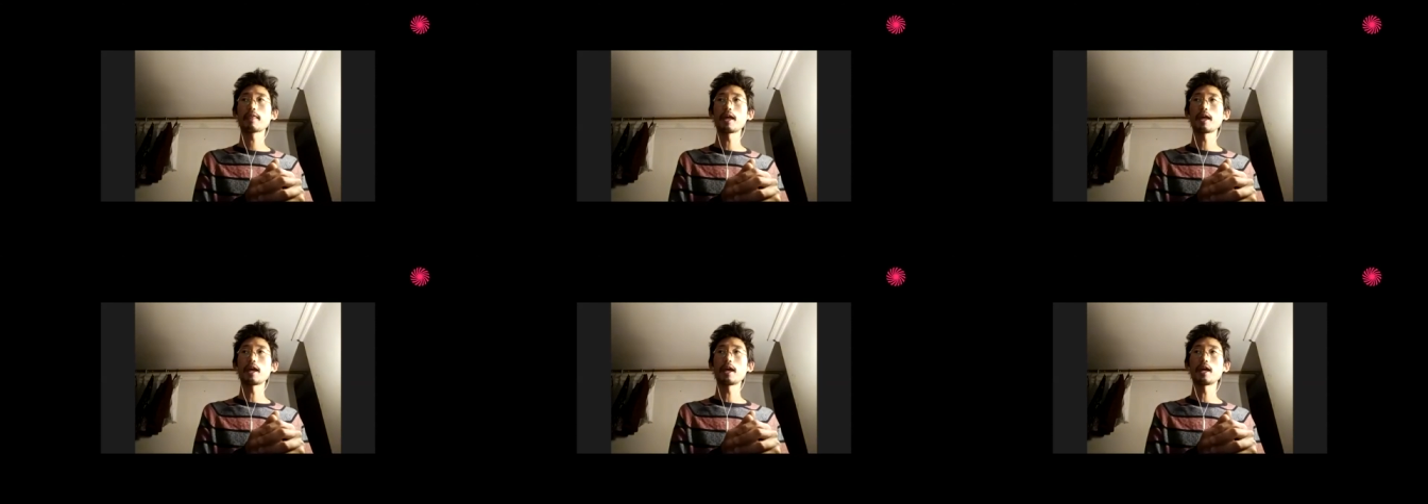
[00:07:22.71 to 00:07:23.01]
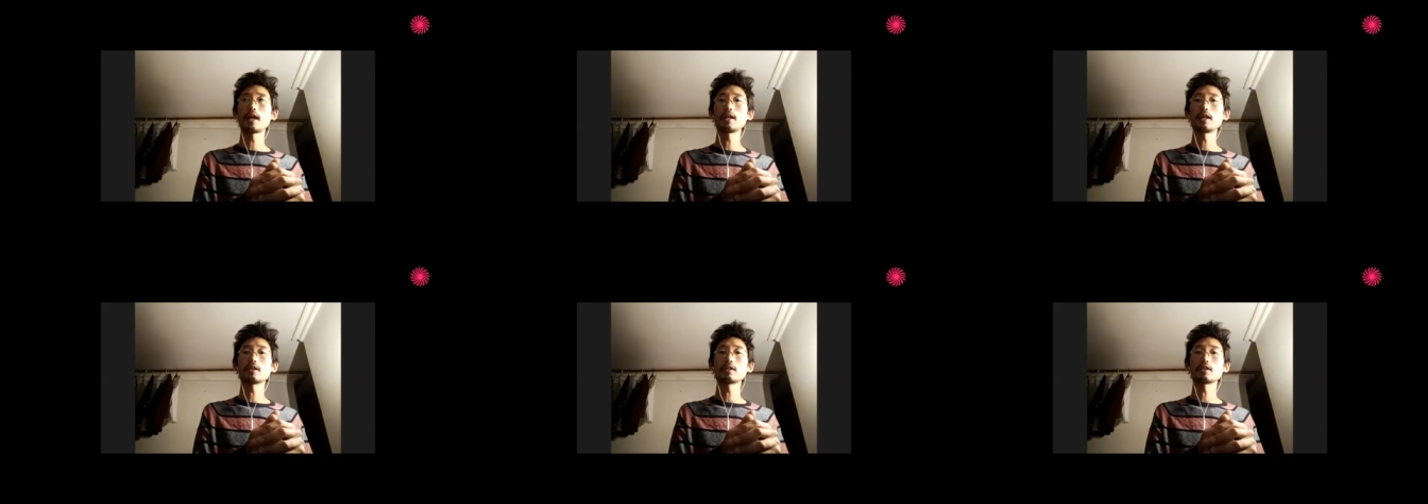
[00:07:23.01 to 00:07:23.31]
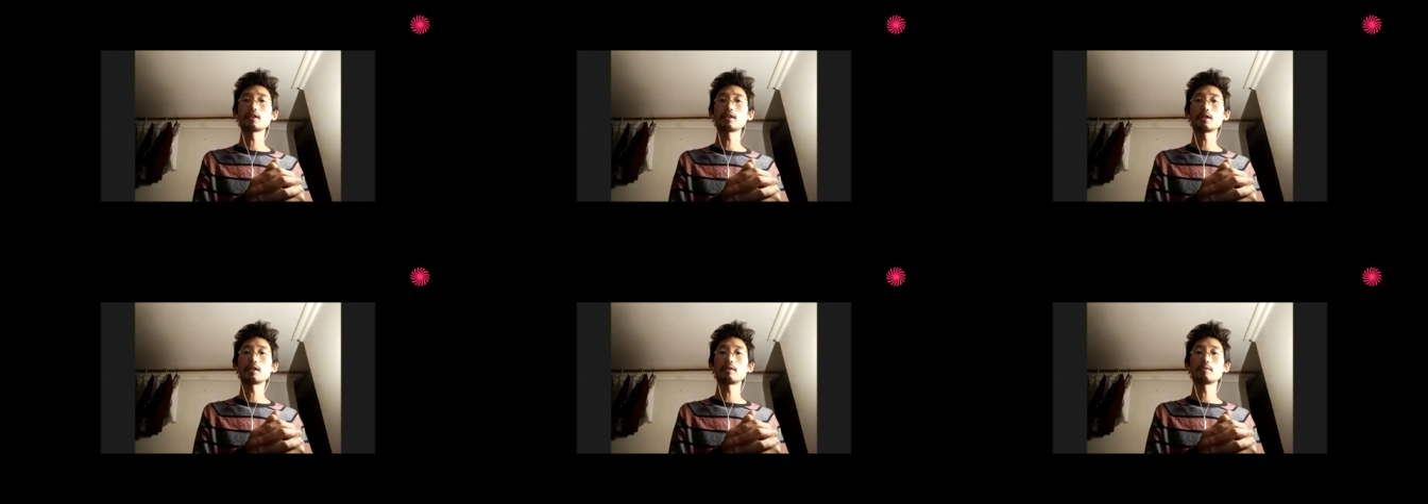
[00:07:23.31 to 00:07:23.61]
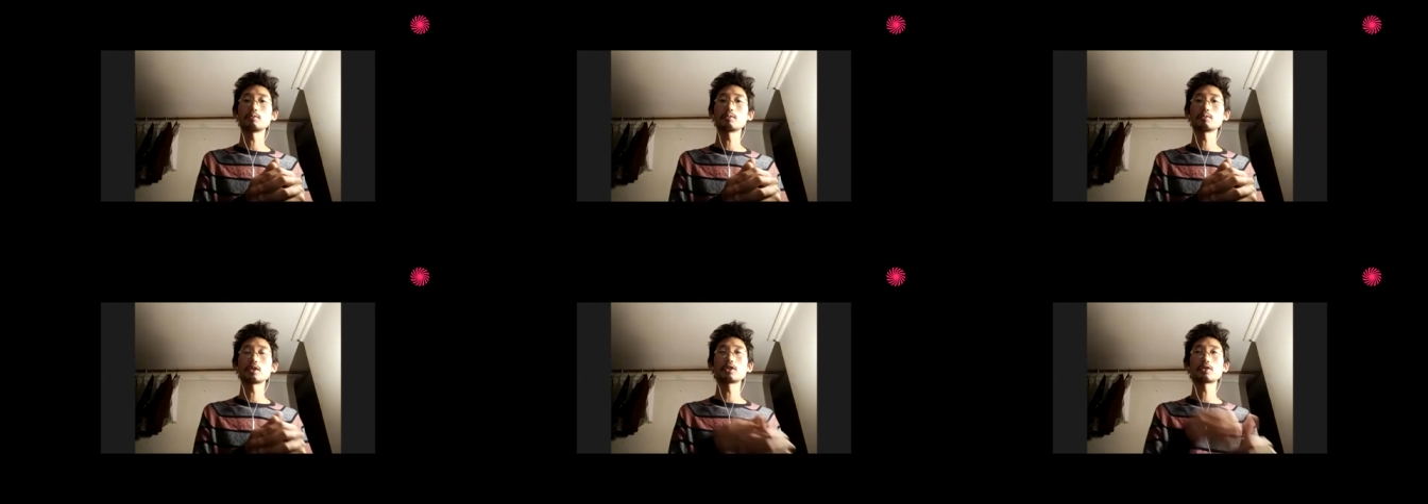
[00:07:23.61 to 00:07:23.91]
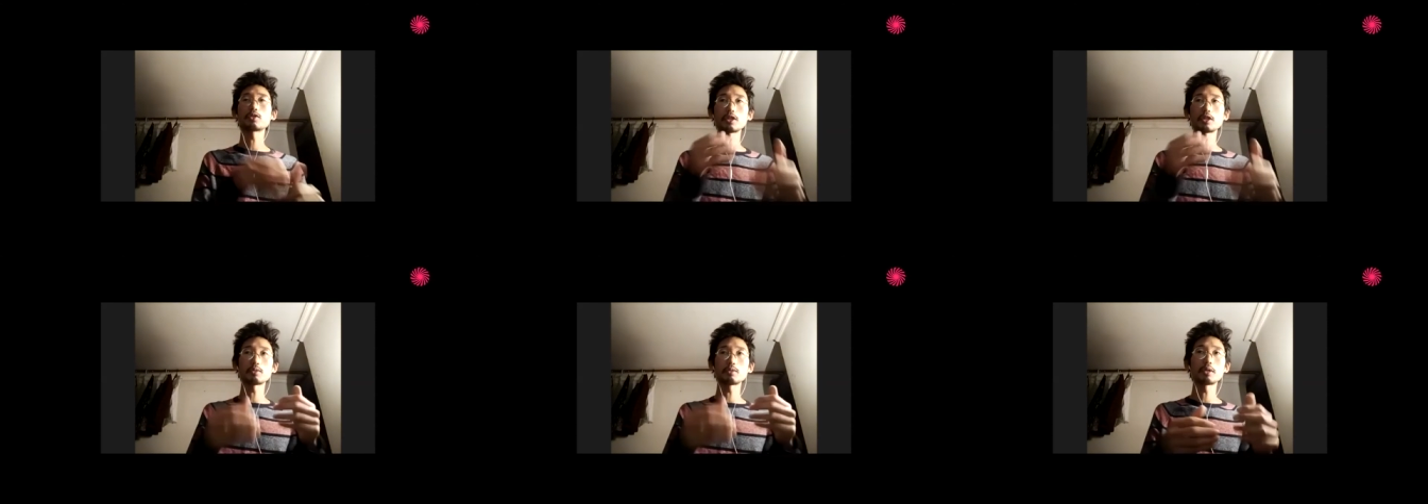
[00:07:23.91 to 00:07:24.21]
And um, we
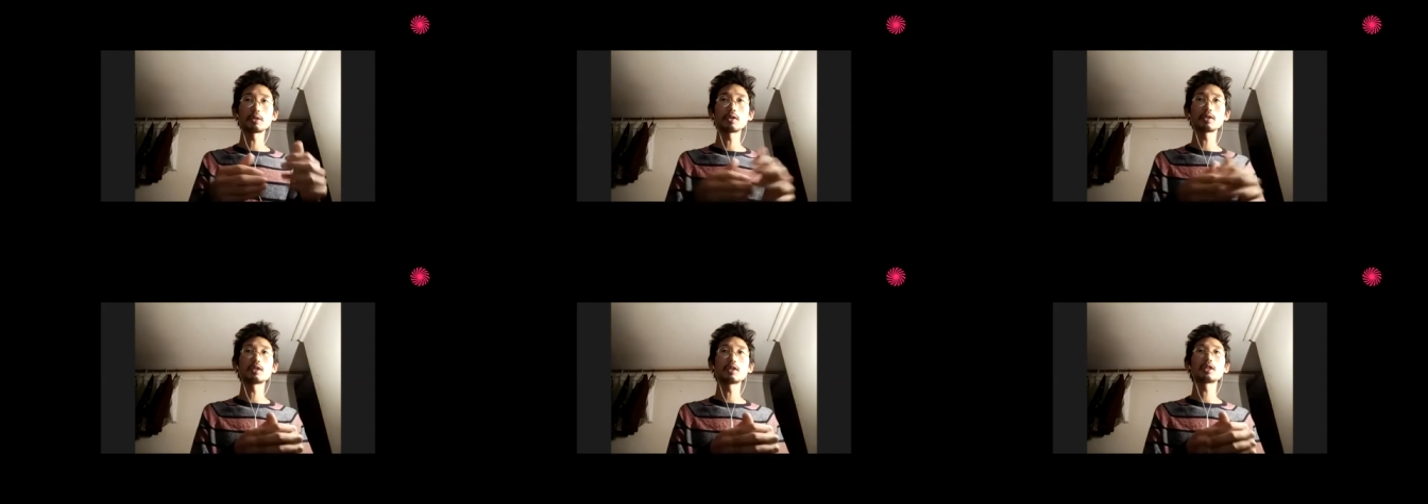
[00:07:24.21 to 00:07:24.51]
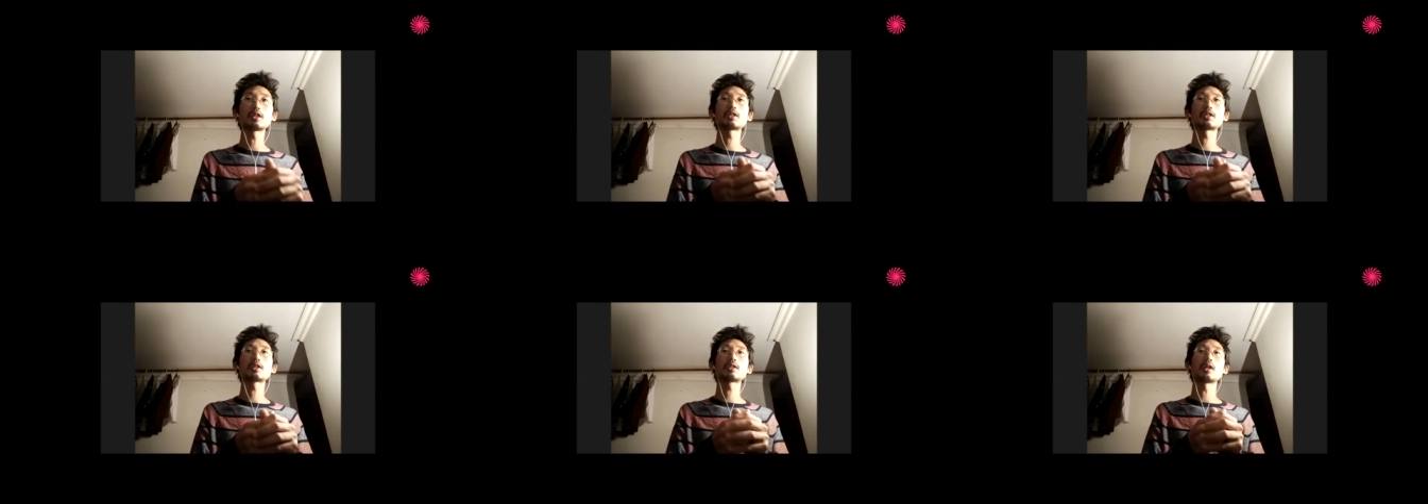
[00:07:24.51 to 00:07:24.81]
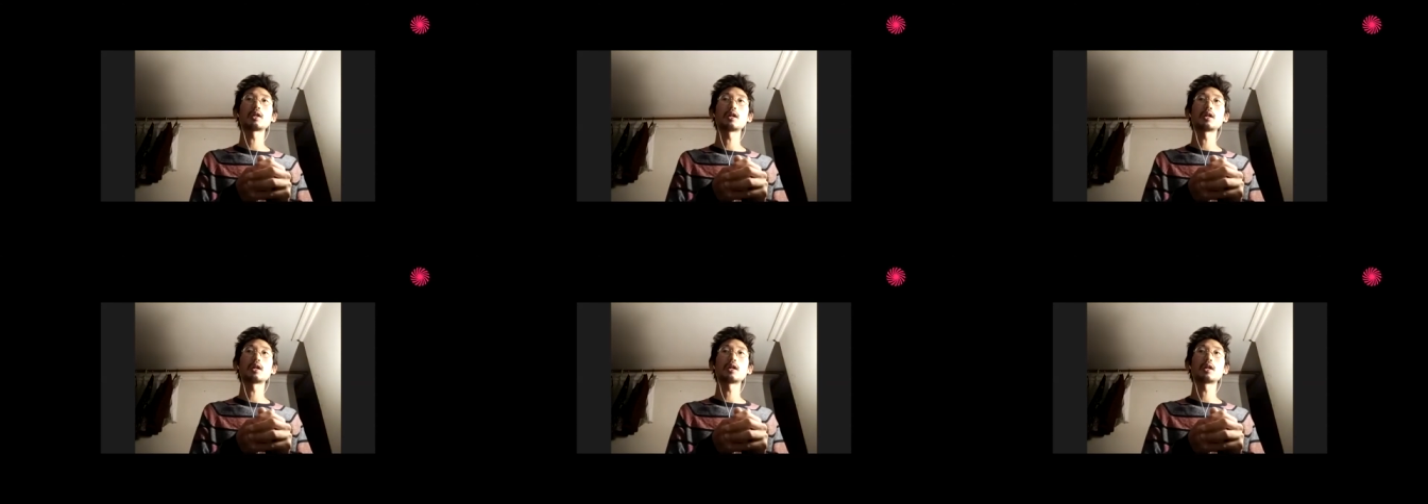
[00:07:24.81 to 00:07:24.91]
tried to build this